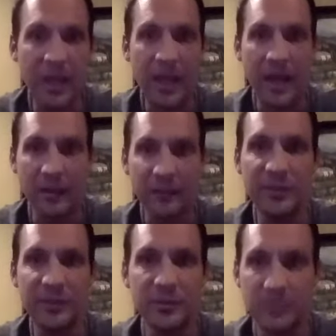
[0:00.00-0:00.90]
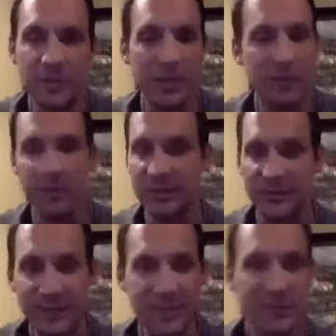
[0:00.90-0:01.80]
However, you do that, whether it's
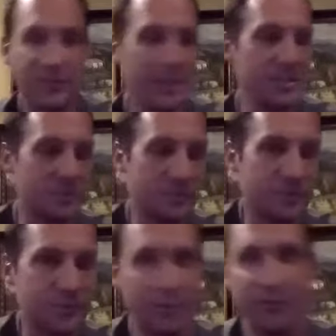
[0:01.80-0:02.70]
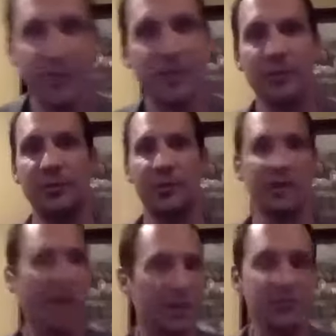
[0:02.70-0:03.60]
face to face, through a video, through a
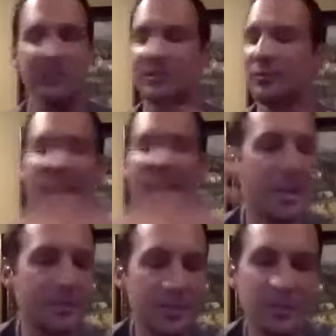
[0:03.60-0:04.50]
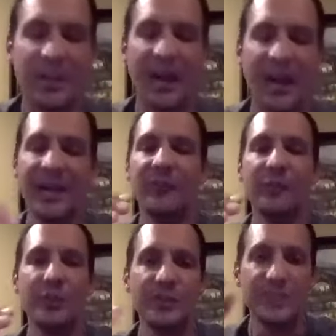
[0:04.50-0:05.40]
conference, however you do that, I have
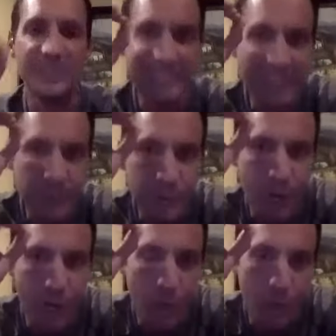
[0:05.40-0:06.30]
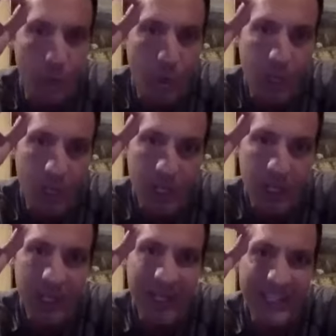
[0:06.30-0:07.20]
zero,
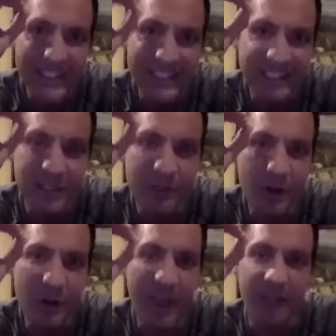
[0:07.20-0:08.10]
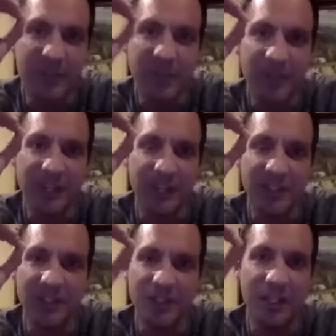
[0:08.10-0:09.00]
zero
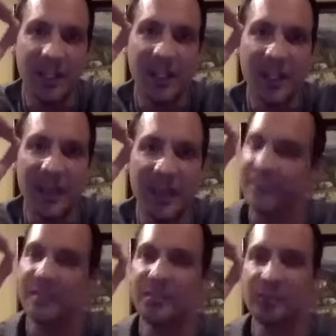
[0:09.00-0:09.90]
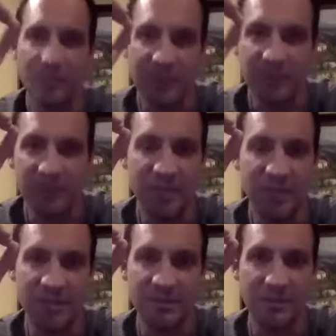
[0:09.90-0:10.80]
expectation that Lisa Rooney is going to be
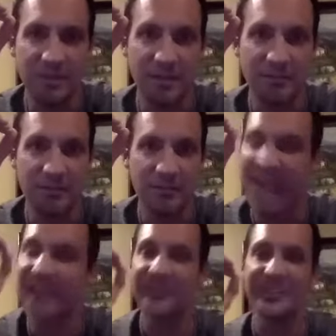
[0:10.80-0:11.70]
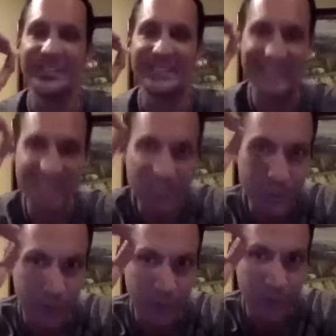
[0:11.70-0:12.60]
interested. I have mm-hmm.
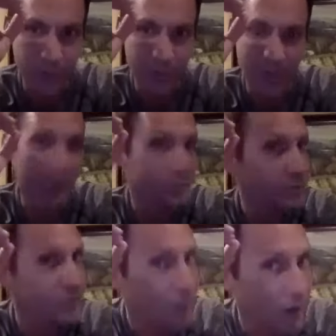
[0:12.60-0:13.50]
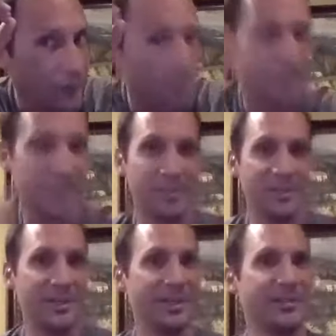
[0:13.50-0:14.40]
zero. And that's really hard for people
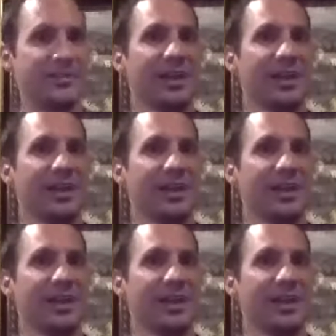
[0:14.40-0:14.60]
because